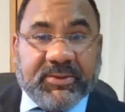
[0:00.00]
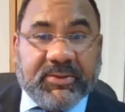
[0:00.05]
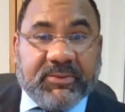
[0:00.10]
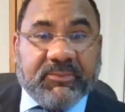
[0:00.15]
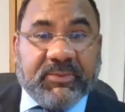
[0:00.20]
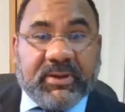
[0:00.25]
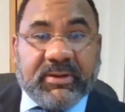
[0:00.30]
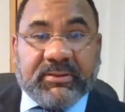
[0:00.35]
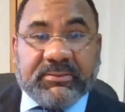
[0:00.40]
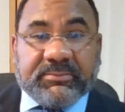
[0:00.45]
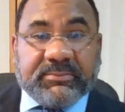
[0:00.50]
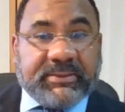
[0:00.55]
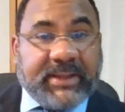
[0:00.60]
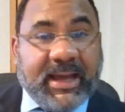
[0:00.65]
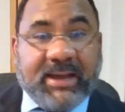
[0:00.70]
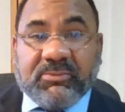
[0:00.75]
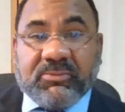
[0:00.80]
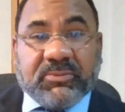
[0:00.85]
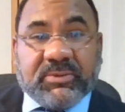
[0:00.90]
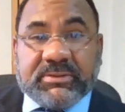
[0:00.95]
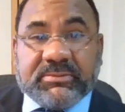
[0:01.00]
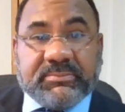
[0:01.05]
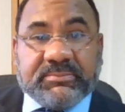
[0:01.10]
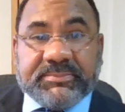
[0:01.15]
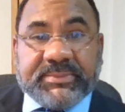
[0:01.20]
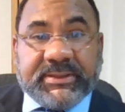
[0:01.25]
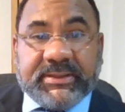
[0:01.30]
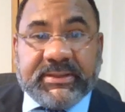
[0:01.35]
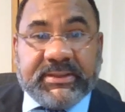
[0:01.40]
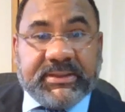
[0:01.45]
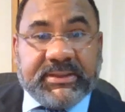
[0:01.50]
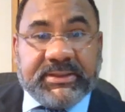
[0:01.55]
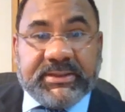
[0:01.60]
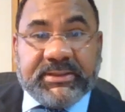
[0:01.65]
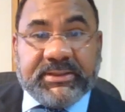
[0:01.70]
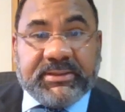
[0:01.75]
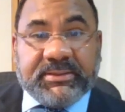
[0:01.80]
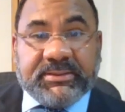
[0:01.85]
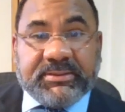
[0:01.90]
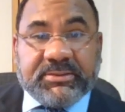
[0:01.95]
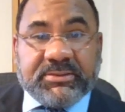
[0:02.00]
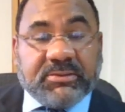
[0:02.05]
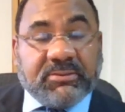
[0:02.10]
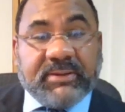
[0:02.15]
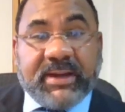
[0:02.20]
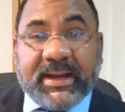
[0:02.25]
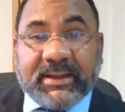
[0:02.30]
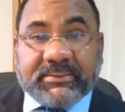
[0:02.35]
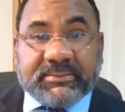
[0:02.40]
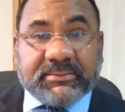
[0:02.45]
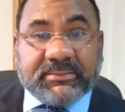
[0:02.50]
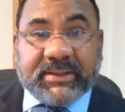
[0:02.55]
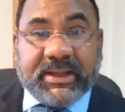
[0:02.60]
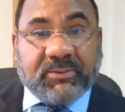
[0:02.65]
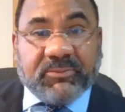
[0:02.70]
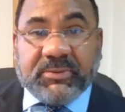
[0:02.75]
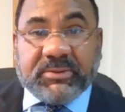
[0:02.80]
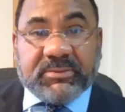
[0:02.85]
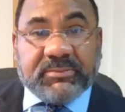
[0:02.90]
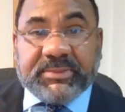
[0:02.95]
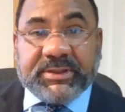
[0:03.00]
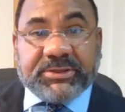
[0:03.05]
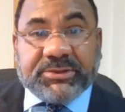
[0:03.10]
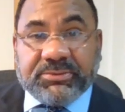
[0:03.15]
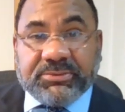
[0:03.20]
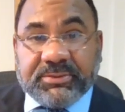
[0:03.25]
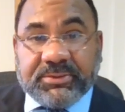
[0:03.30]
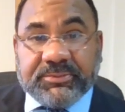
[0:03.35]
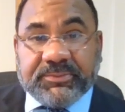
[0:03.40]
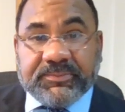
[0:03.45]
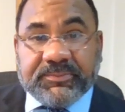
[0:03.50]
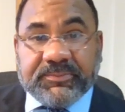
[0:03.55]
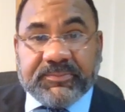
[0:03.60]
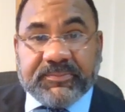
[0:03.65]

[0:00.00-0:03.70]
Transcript: Well, that wouldn't be correct. That wouldn't be true.